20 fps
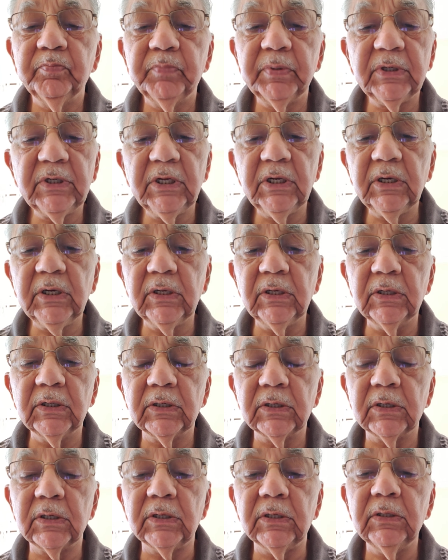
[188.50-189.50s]

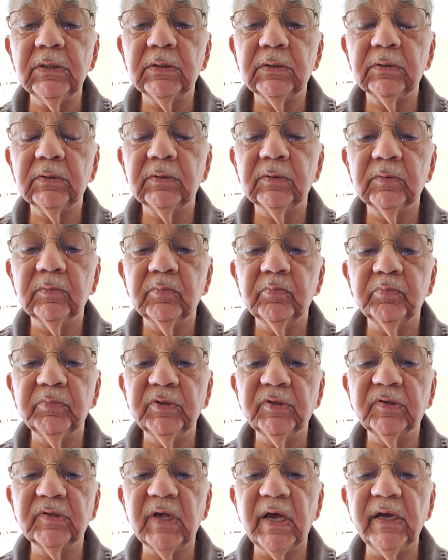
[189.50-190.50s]
particularly,
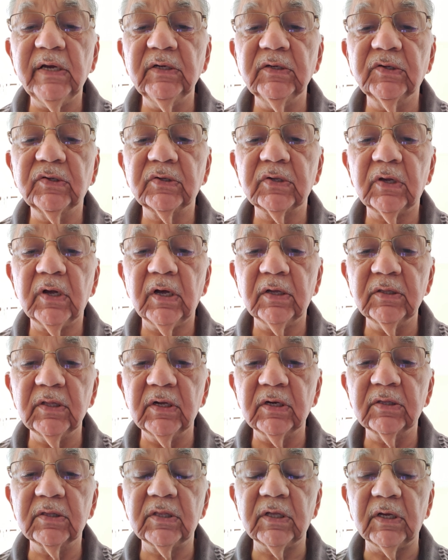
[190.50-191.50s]
besides
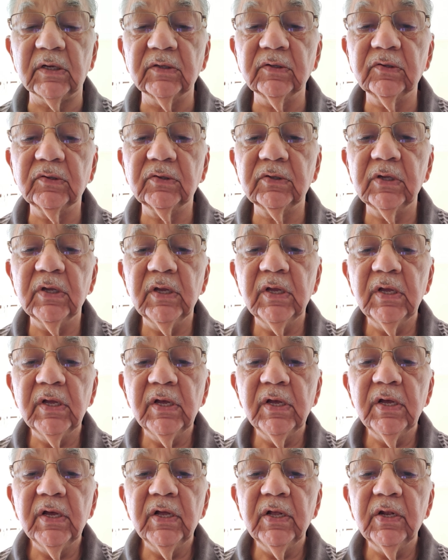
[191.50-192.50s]
other things,
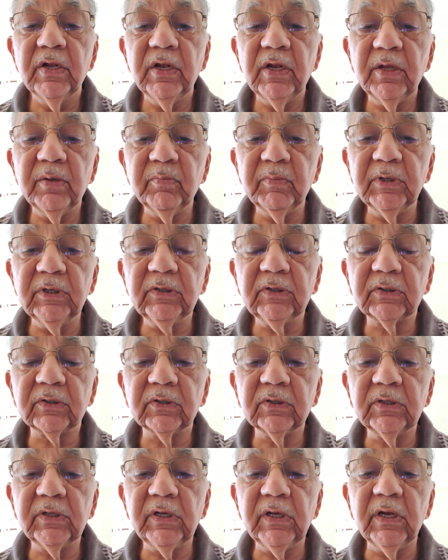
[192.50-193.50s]
limit
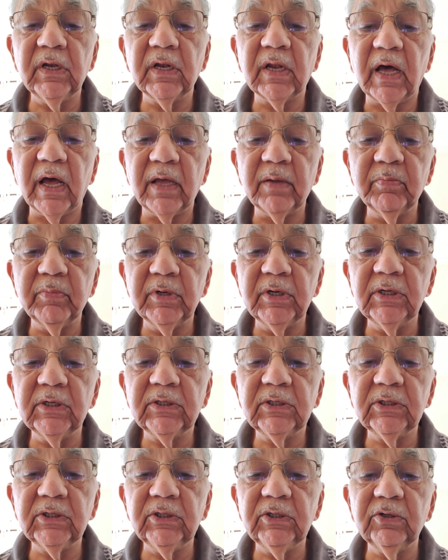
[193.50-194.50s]
the
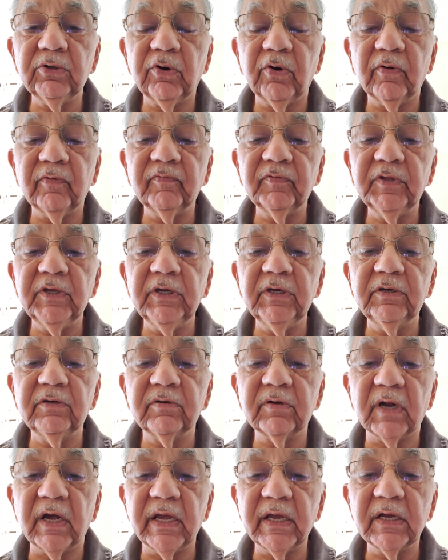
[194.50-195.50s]
liability of the
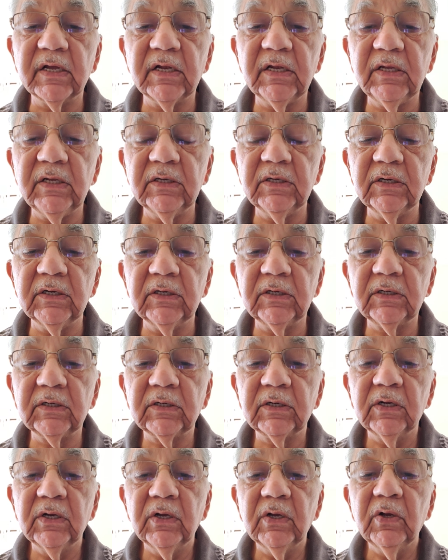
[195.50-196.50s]
dry cleaner
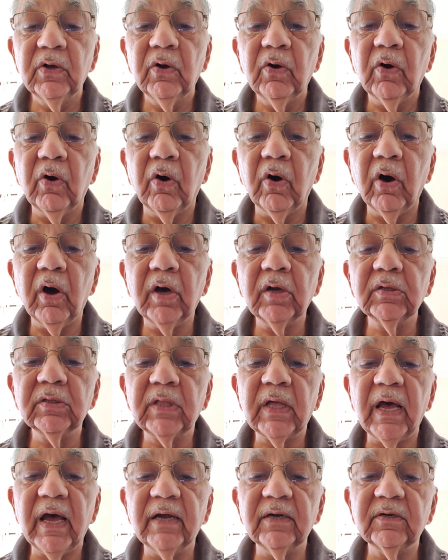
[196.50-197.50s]
or
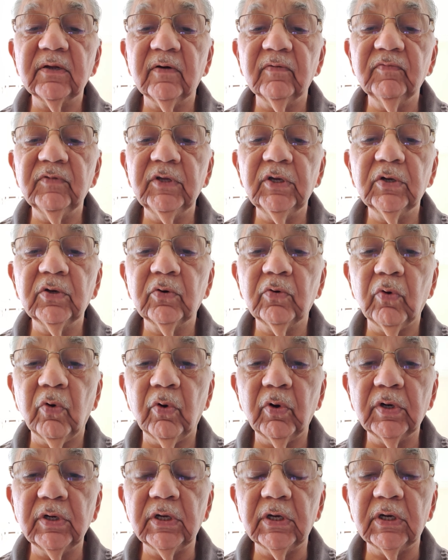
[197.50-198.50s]
that of the
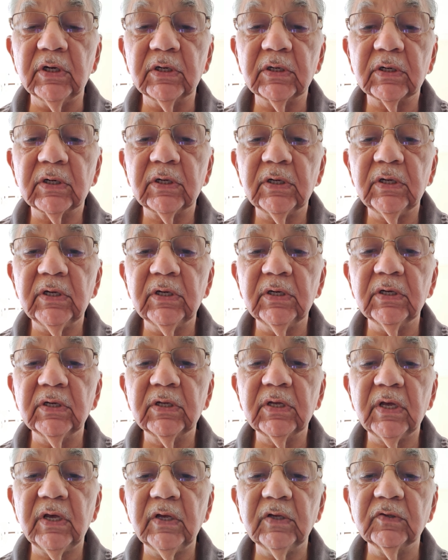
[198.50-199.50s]
courier
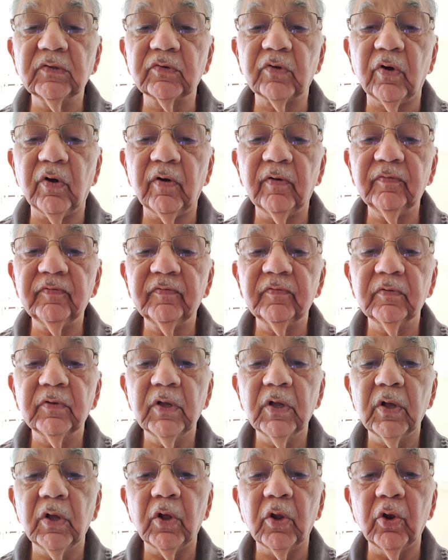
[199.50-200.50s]
in case of
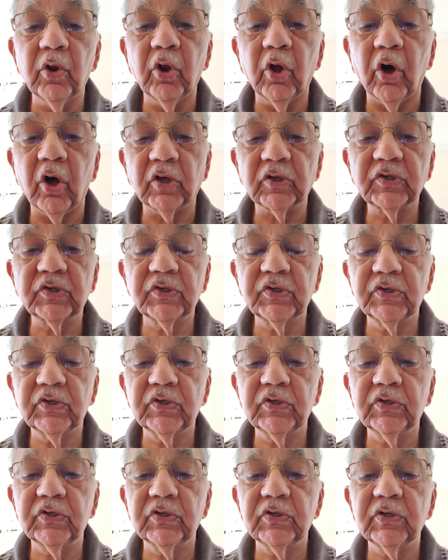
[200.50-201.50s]

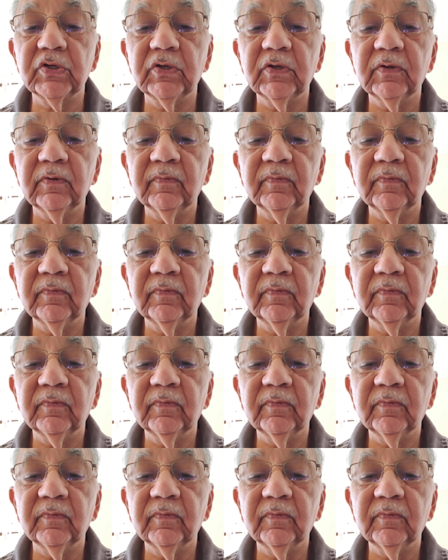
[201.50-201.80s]
loss.